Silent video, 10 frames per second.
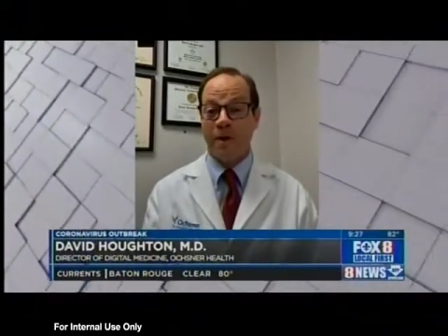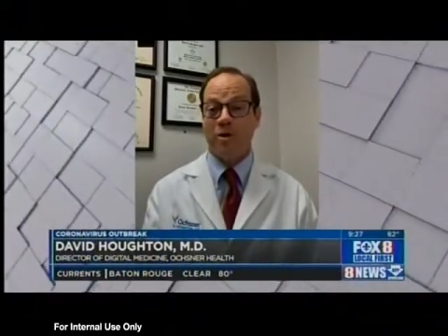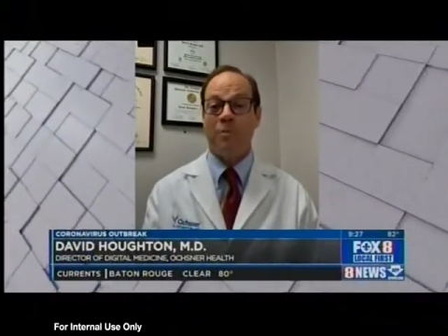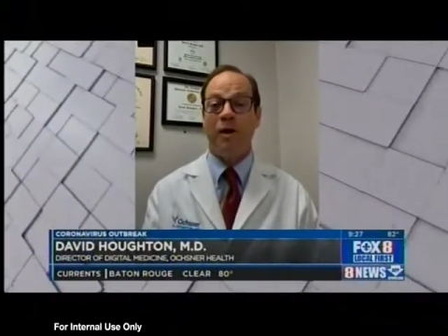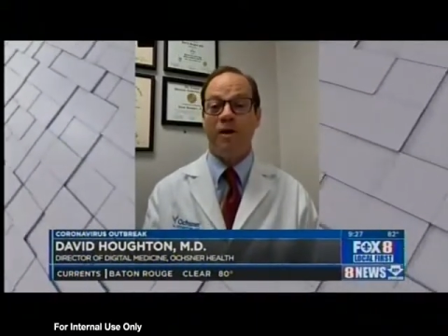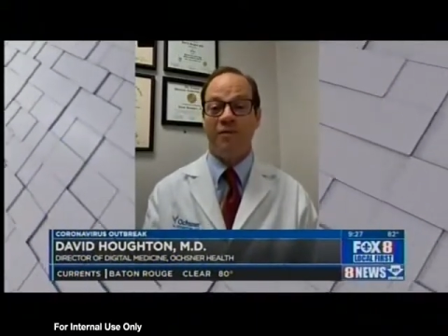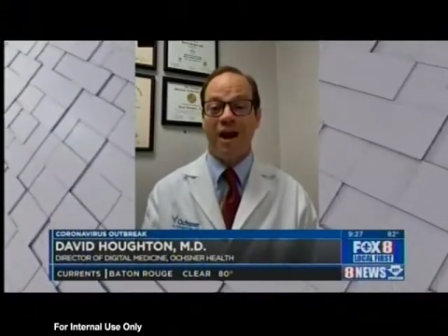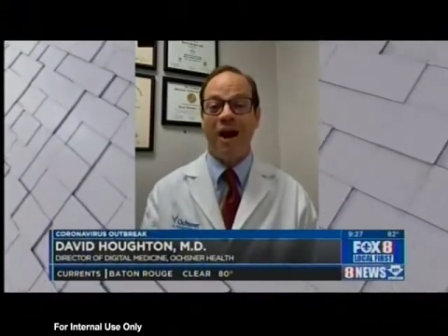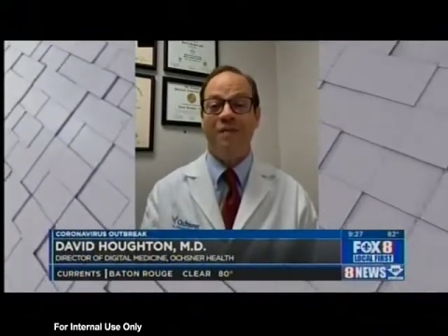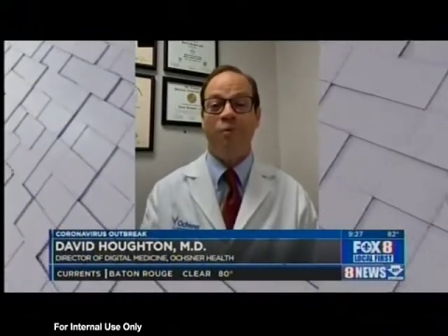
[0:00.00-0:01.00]
that are as
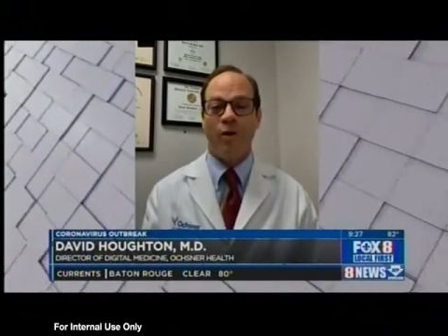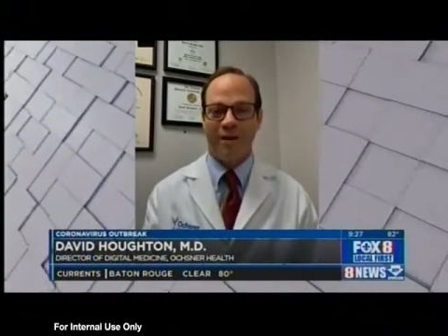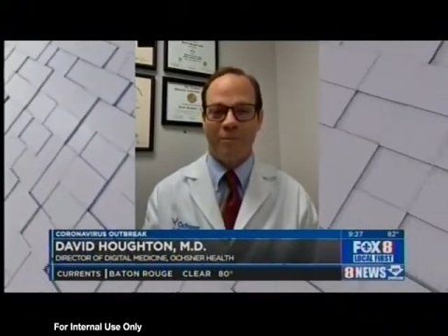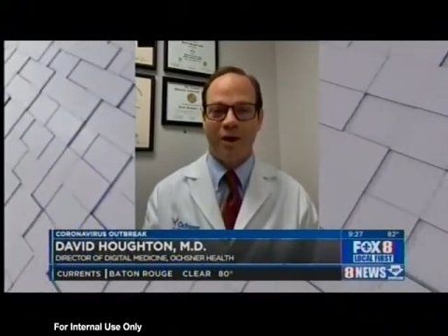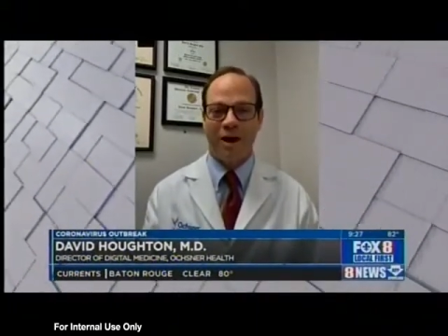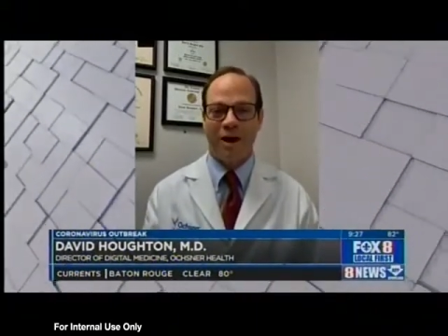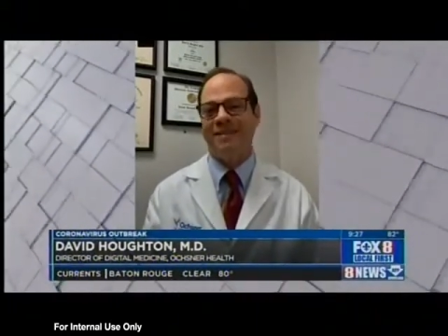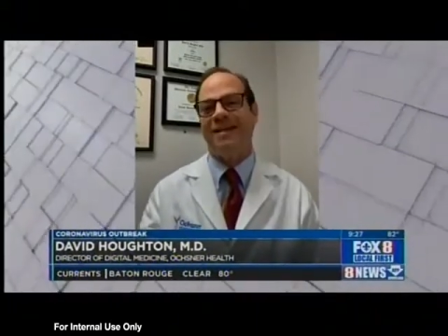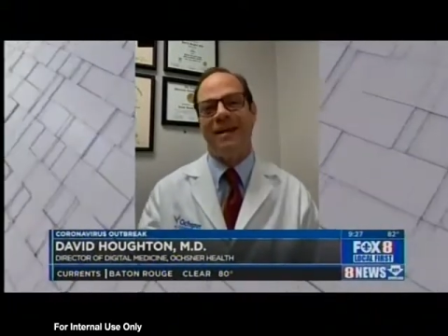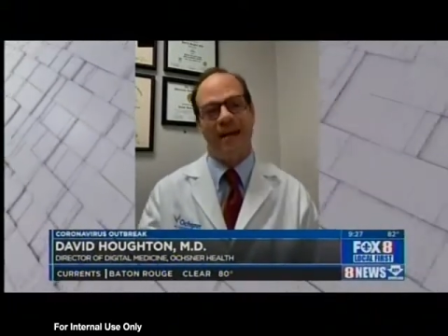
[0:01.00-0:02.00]
part of the onboarding
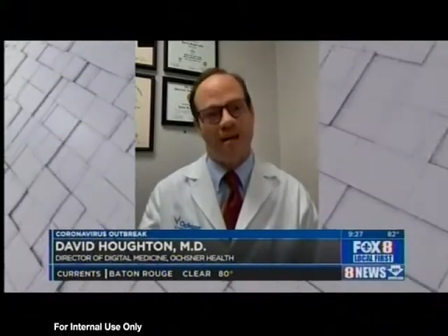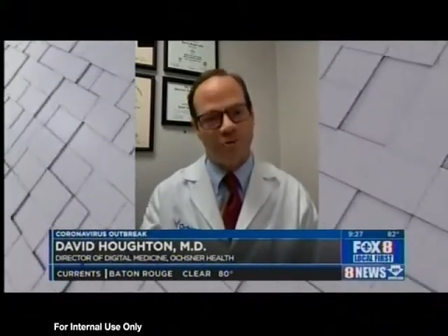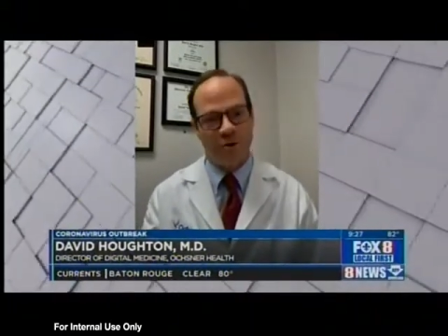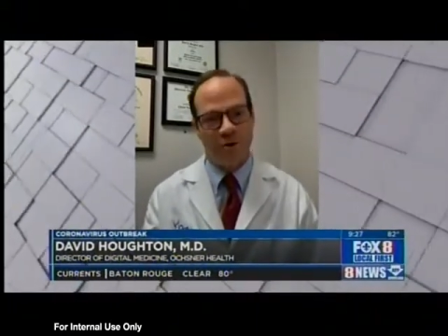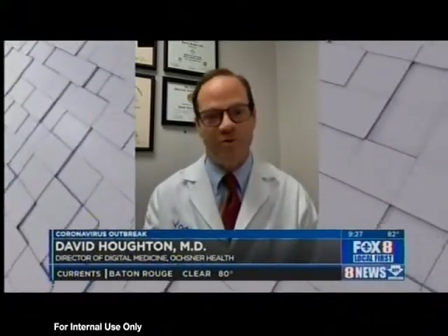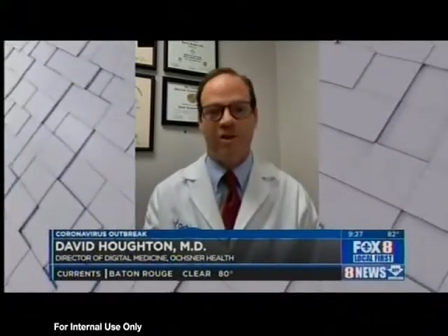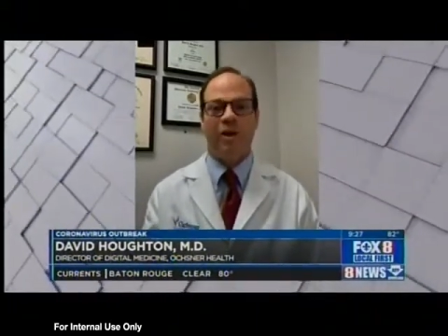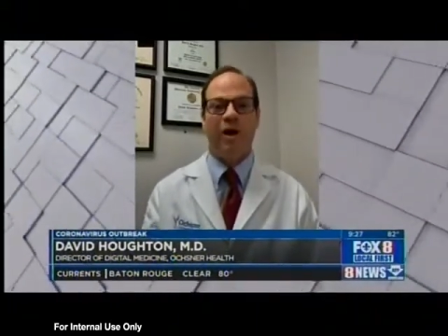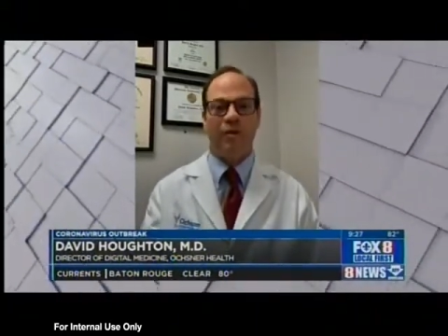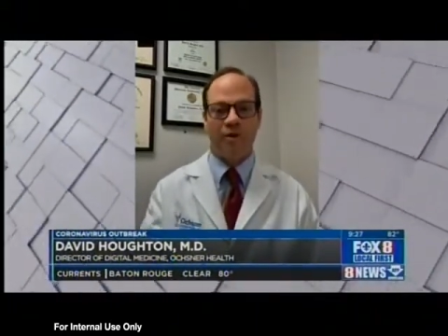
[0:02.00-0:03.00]
process, getting
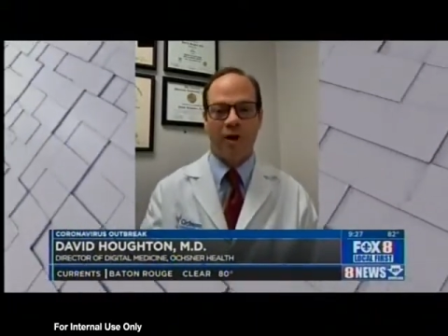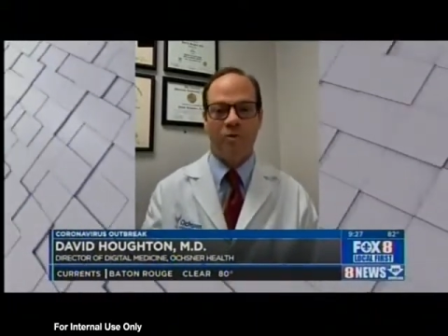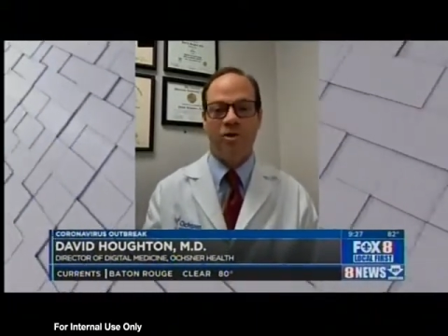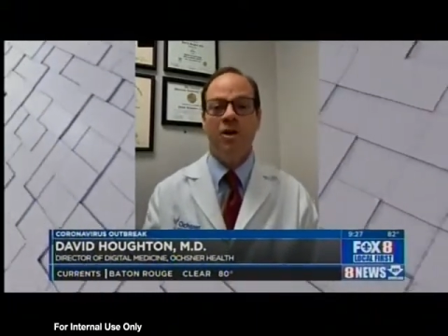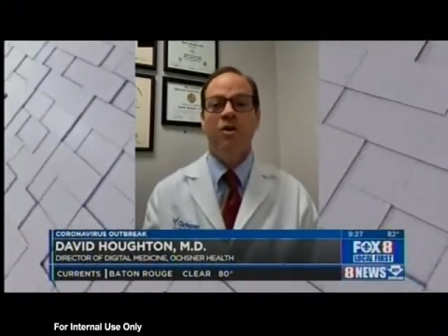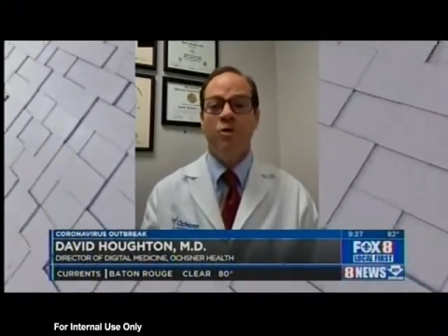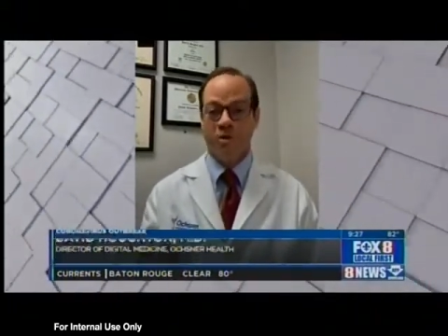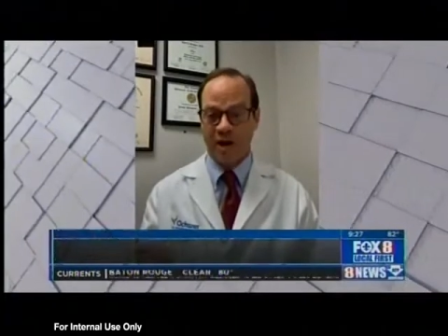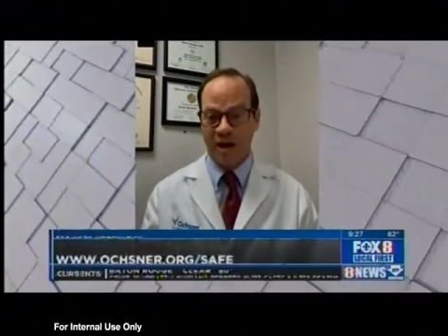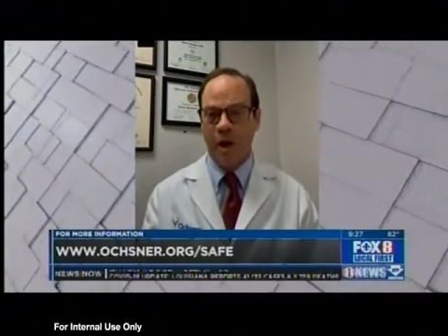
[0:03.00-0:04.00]
introduced to their health coach
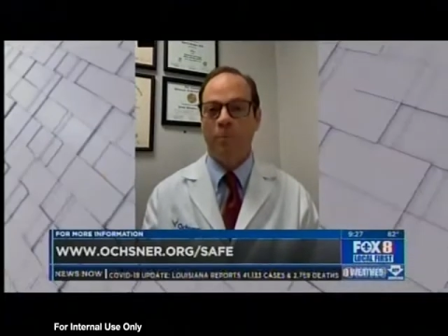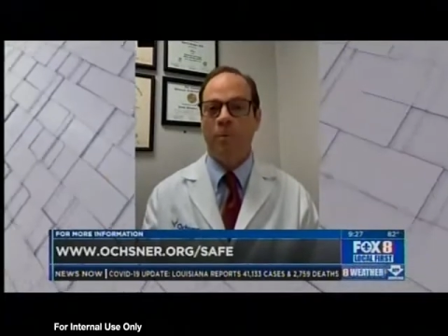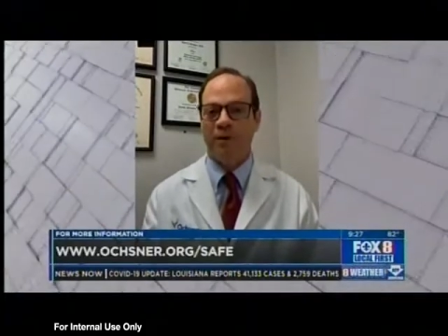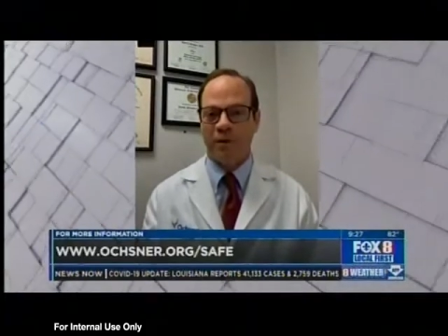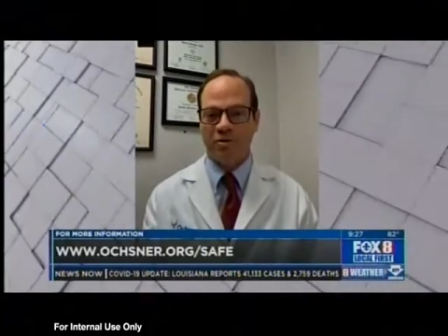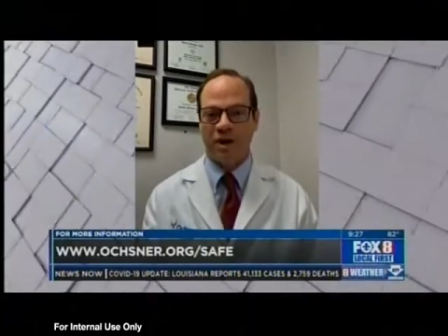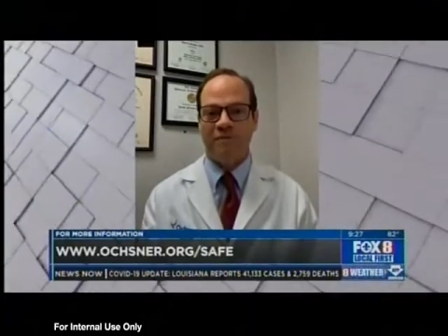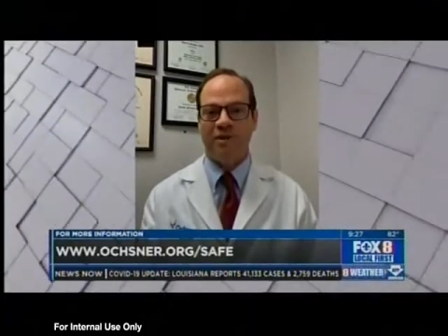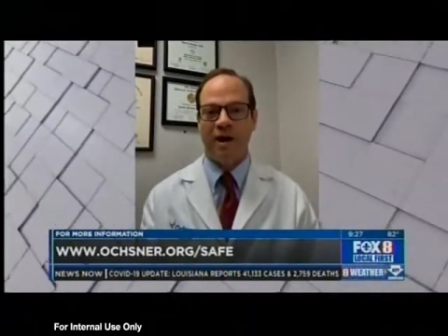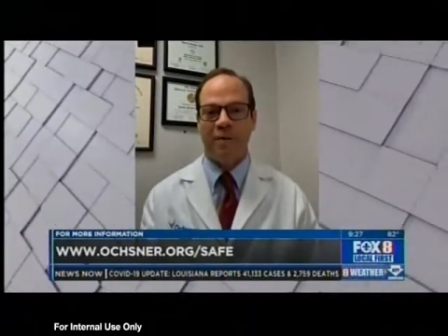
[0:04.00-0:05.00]
who's going to help them with
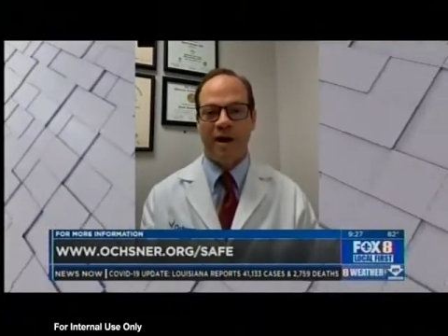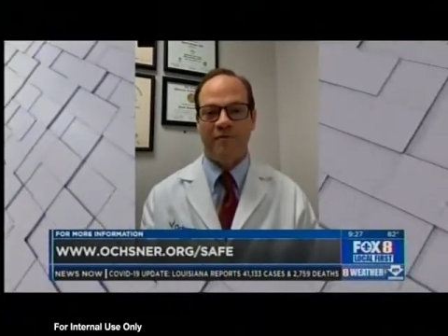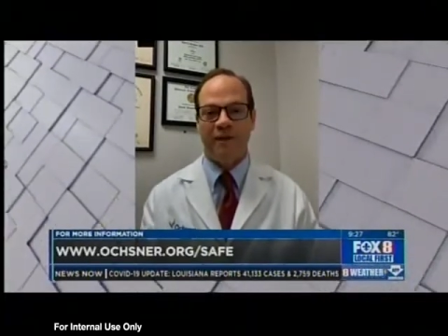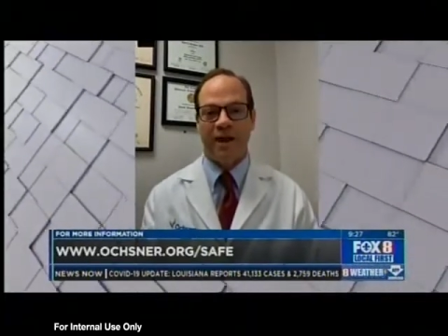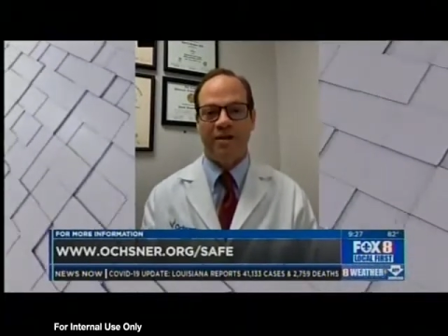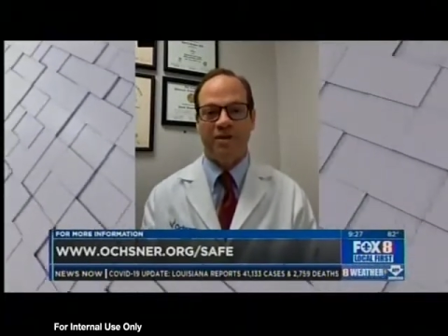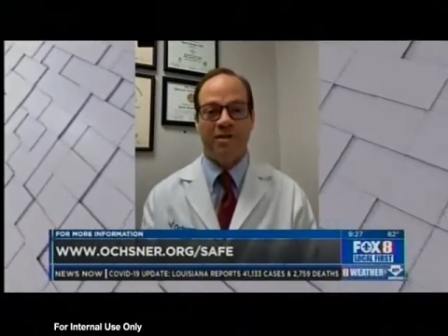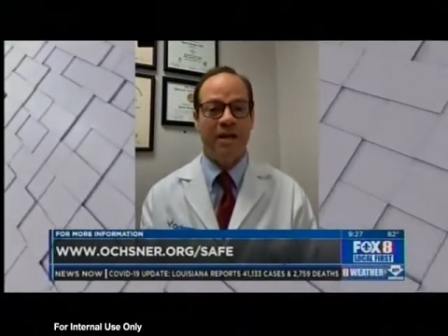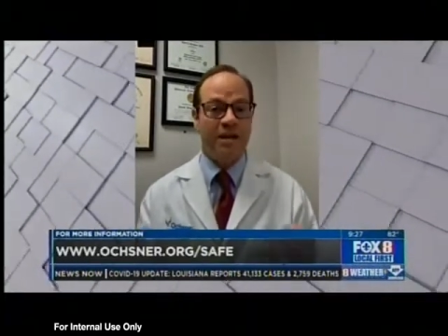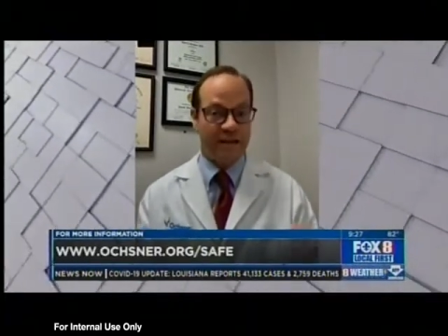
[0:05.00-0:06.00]
those lifestyle
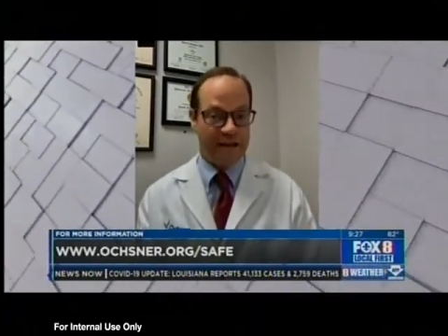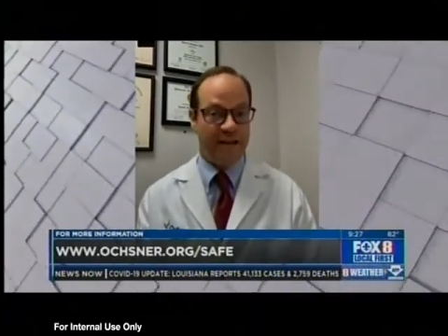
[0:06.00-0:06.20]
modifications,